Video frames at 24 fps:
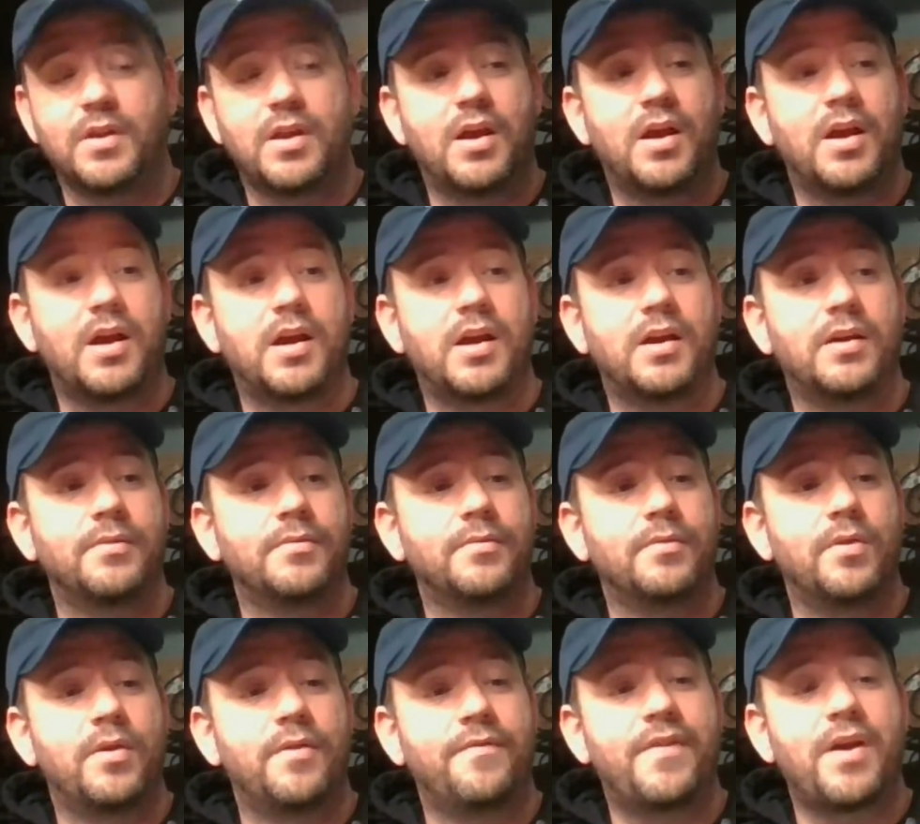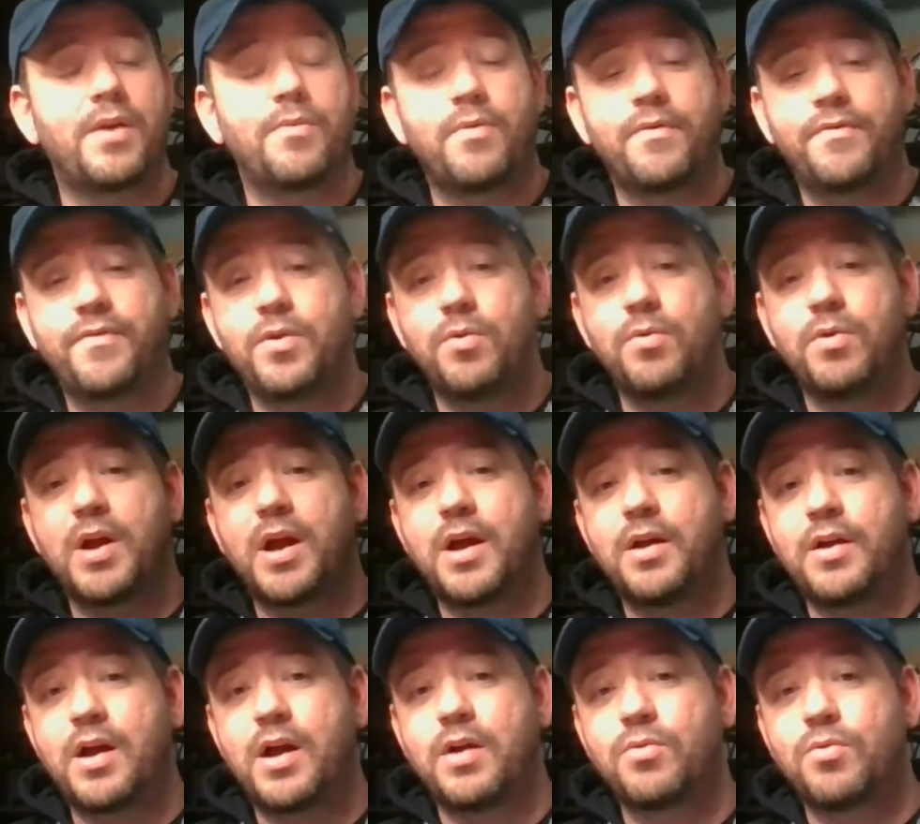Uh, if I review it,
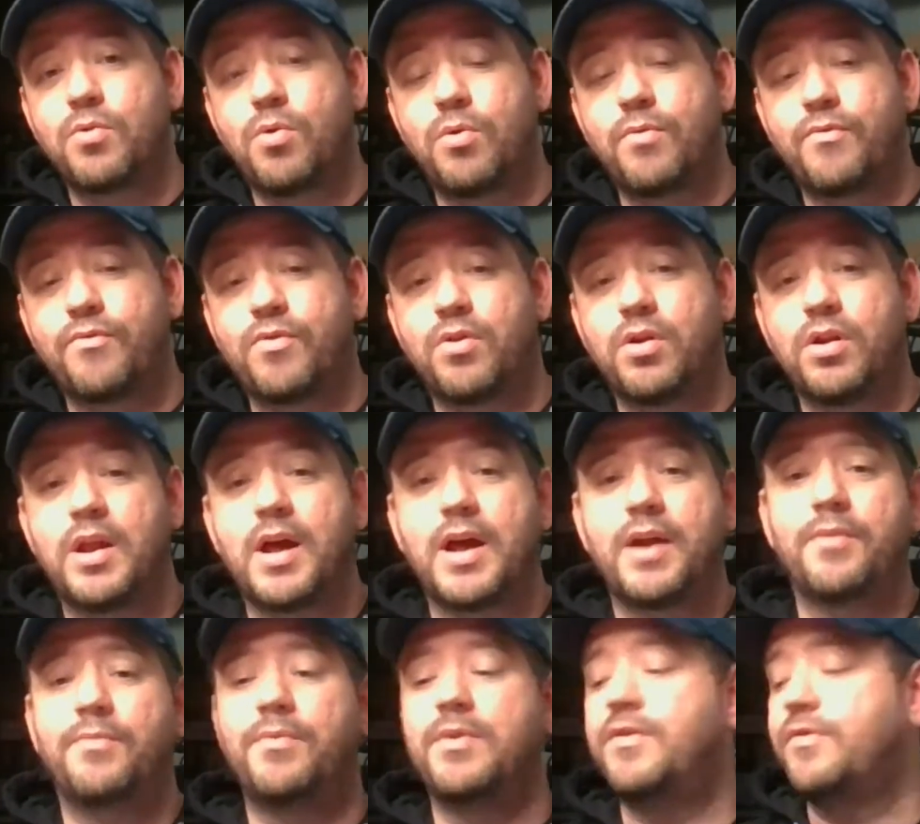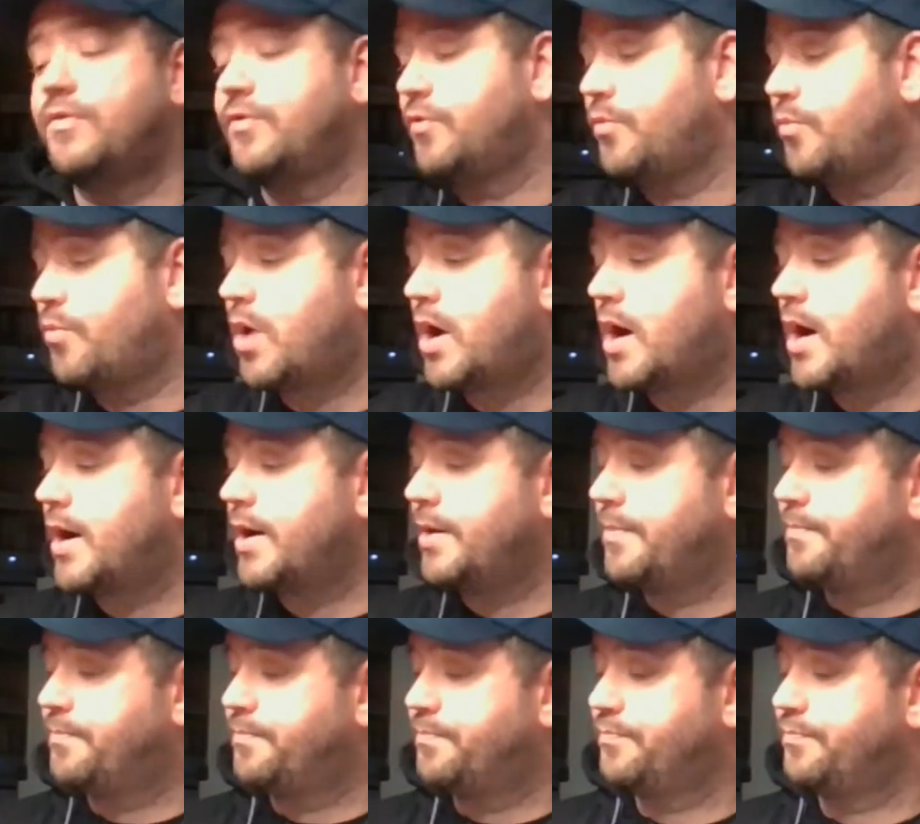I'll, I'll go over a lot of reasons
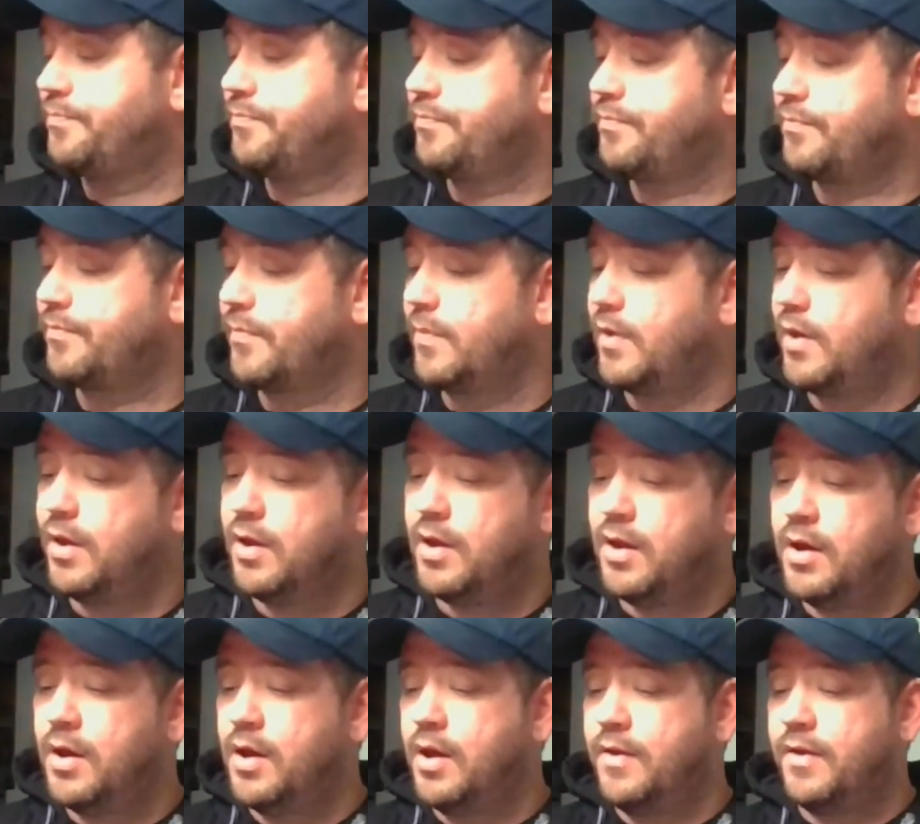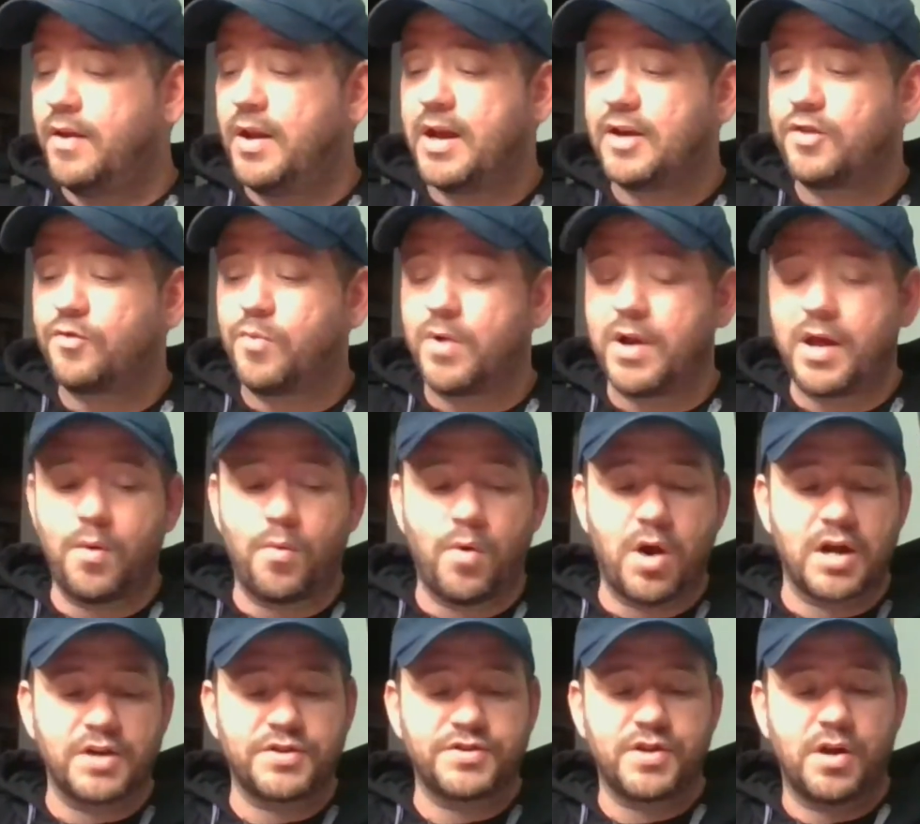why. The next one I
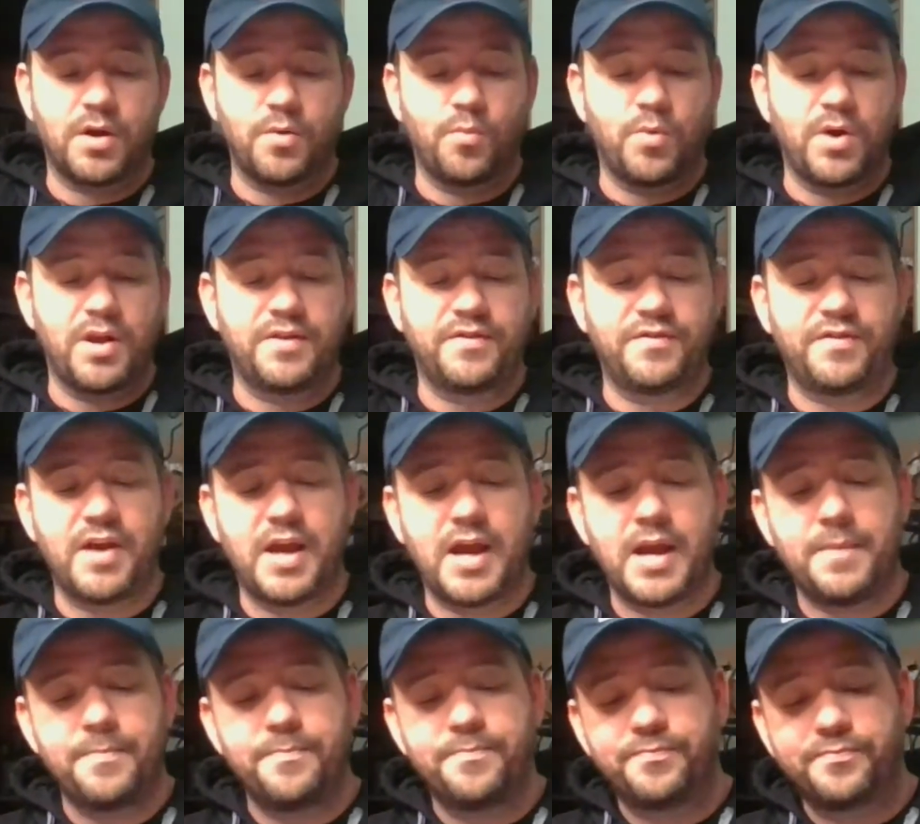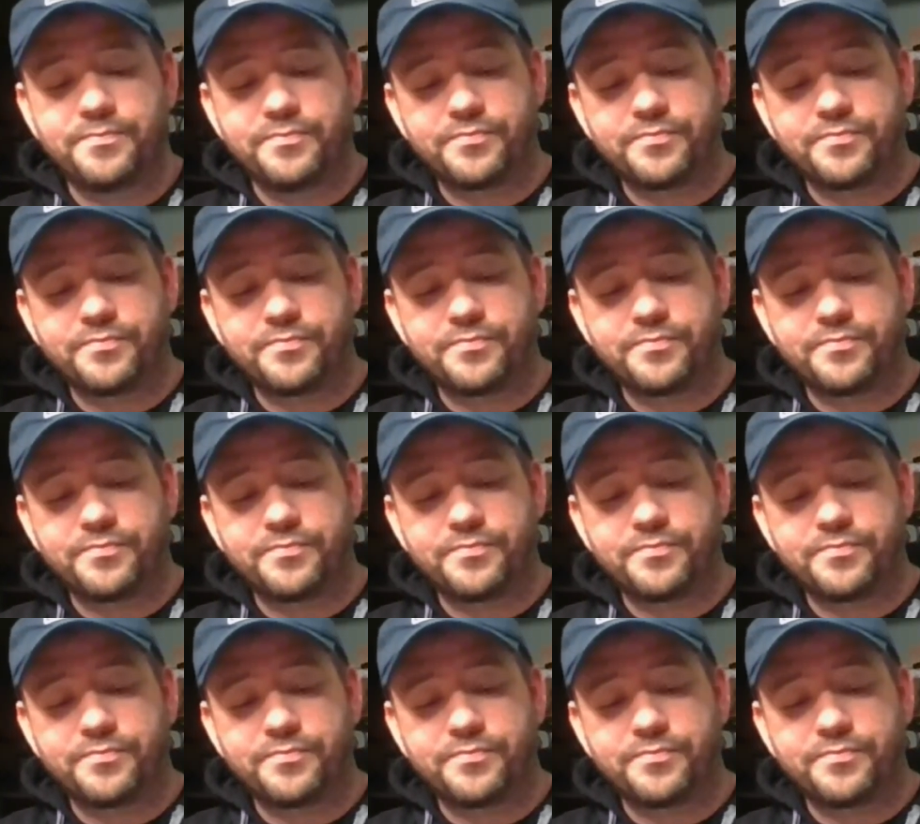watched on Wednesday